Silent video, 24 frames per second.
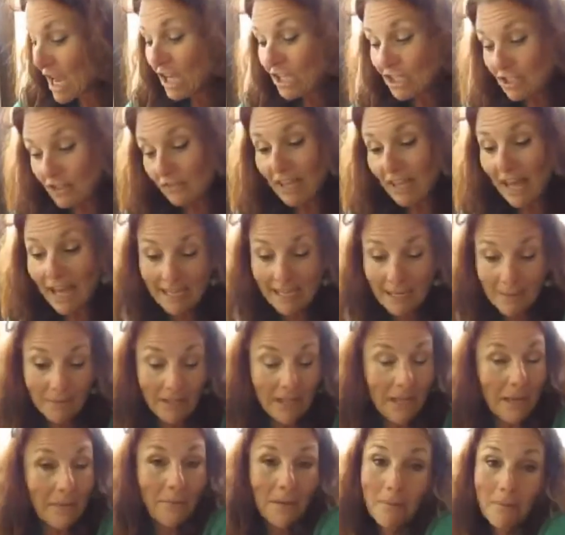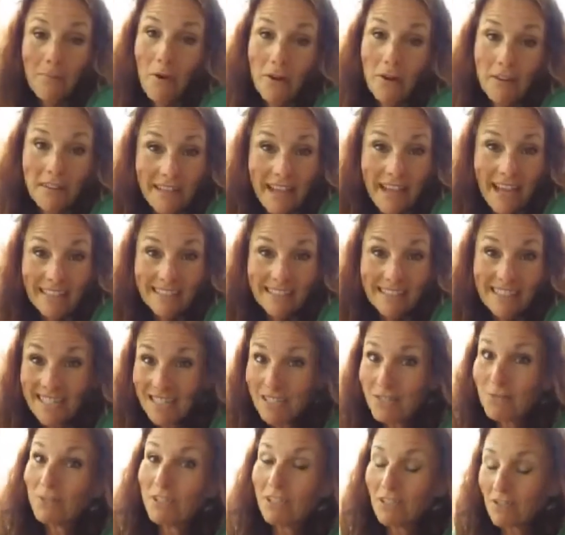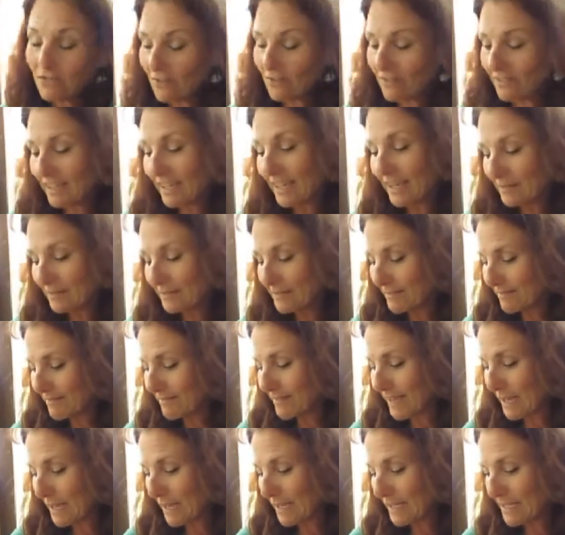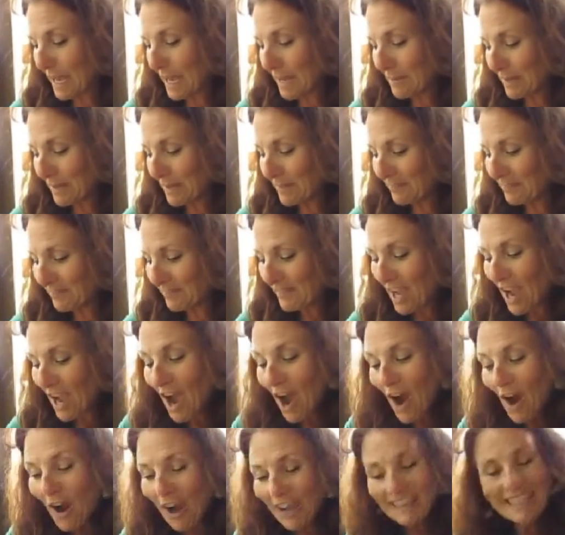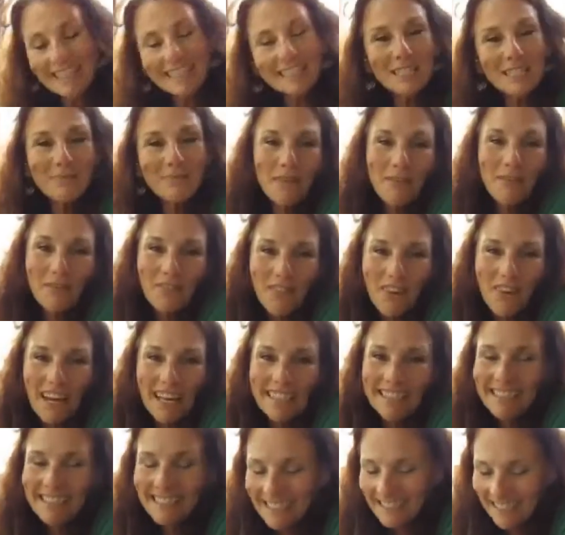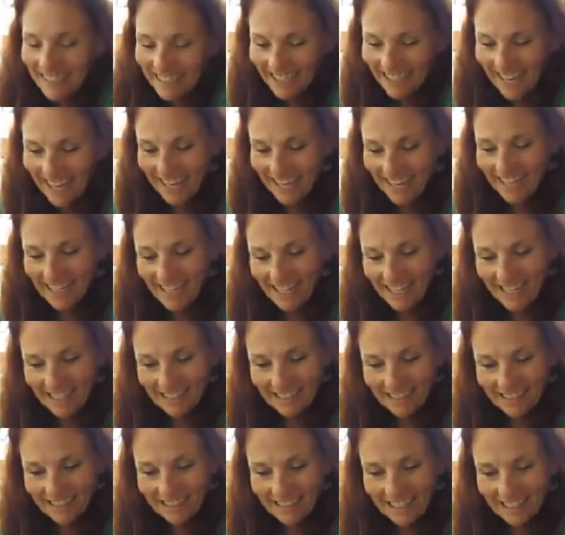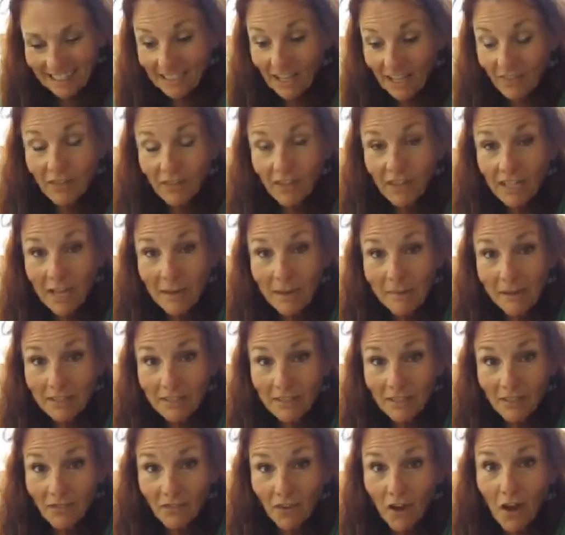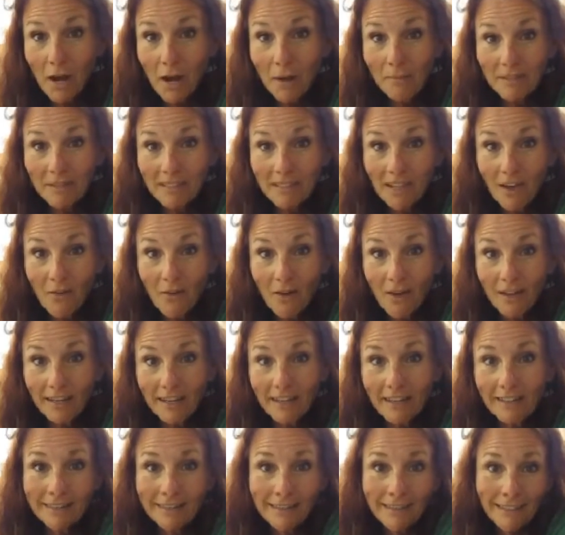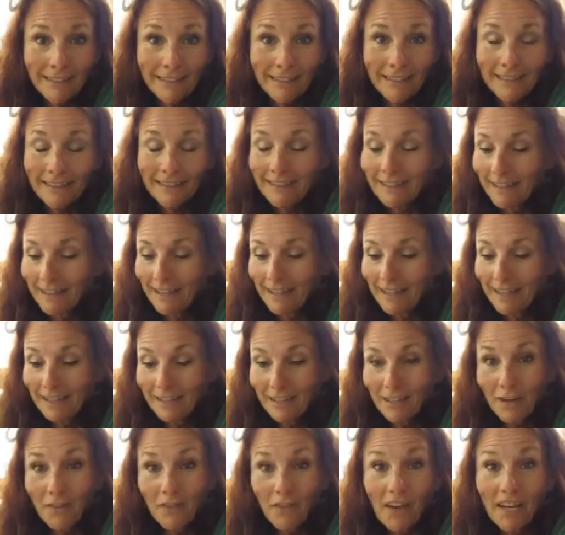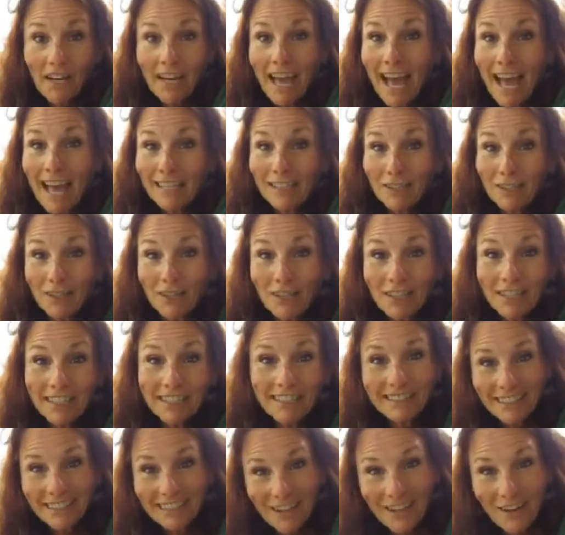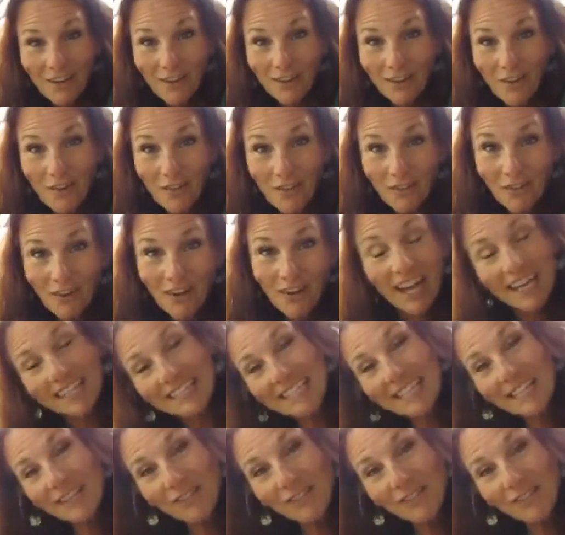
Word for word: So lichen play a big part in that. So that's really cool. They they excite me. All right, this has been fun. And uh, I'd love for you to come out to the farm and go on a, a fungi look. You know, go for a hunting